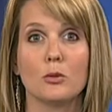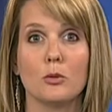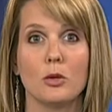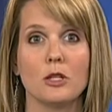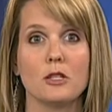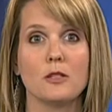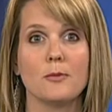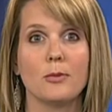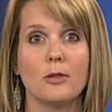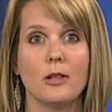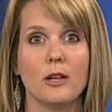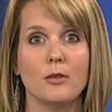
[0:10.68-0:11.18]

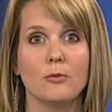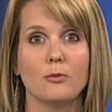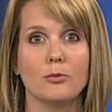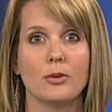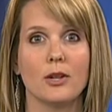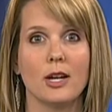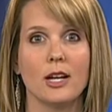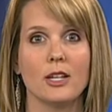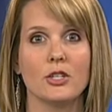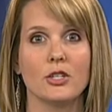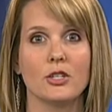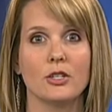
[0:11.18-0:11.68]
one's blood
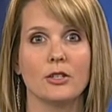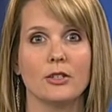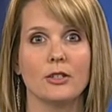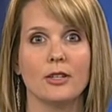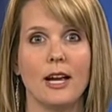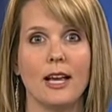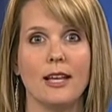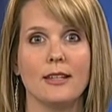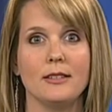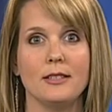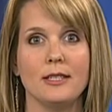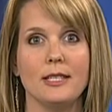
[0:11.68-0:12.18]
pressure
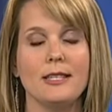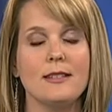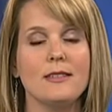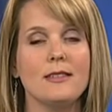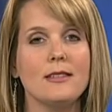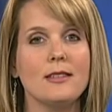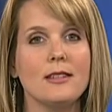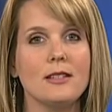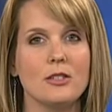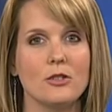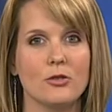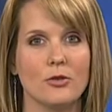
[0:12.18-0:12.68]
and
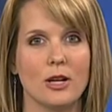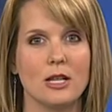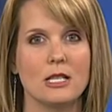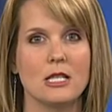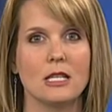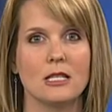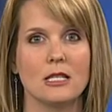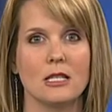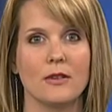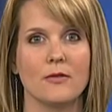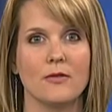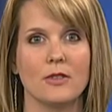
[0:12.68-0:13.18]
ease the
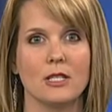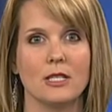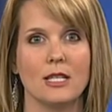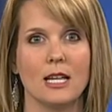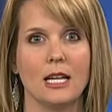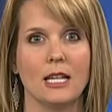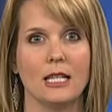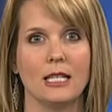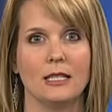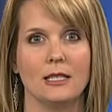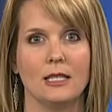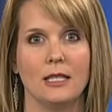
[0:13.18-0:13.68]
stresses of the
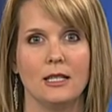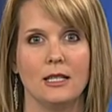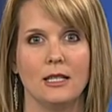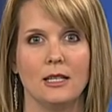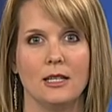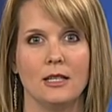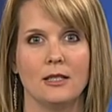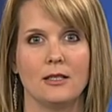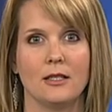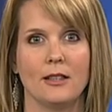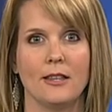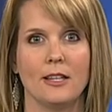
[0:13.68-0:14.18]
day.
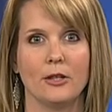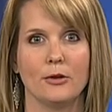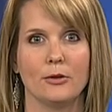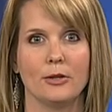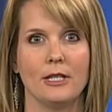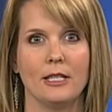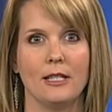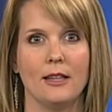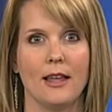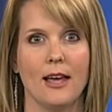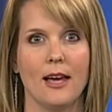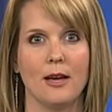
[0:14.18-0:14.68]
It's a
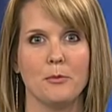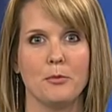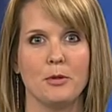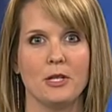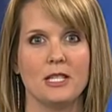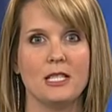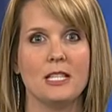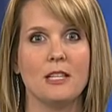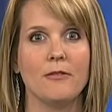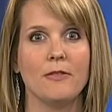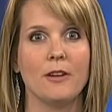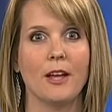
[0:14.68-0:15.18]
theory that
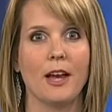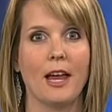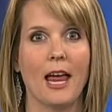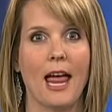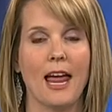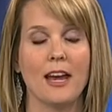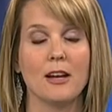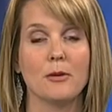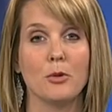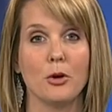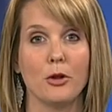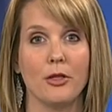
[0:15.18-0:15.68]
Pacific
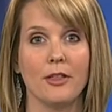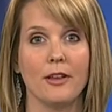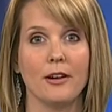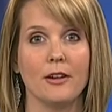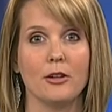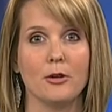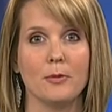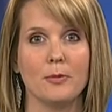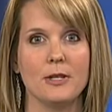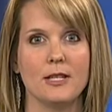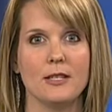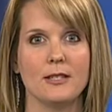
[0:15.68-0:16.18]
Animal
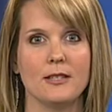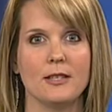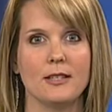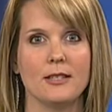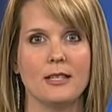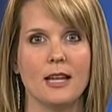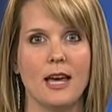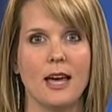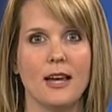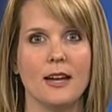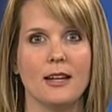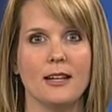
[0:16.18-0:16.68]
Therapy
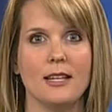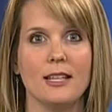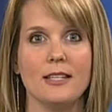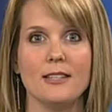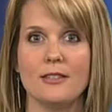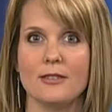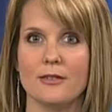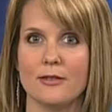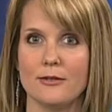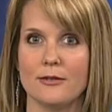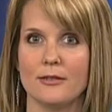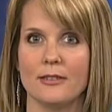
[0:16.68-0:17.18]
Society
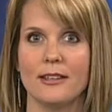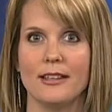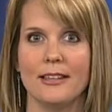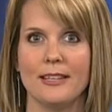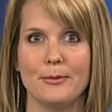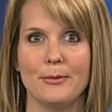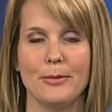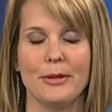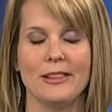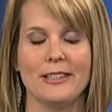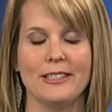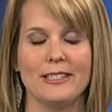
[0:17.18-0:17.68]

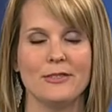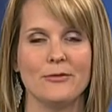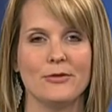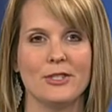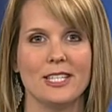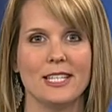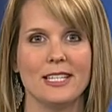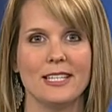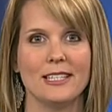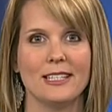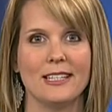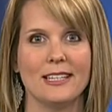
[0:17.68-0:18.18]
certainly
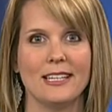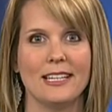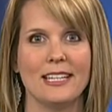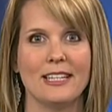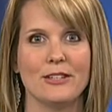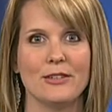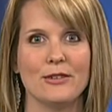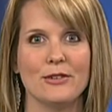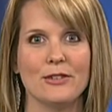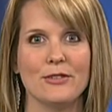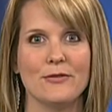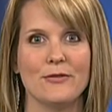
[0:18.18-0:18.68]
believes in.
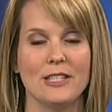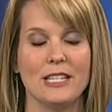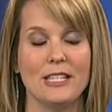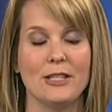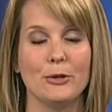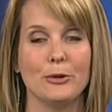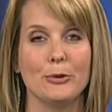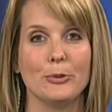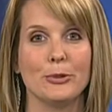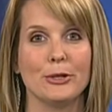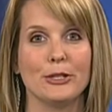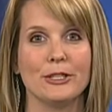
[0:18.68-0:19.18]
Here's V.
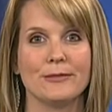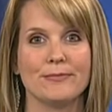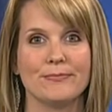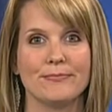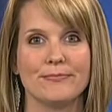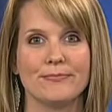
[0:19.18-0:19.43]
Cooper.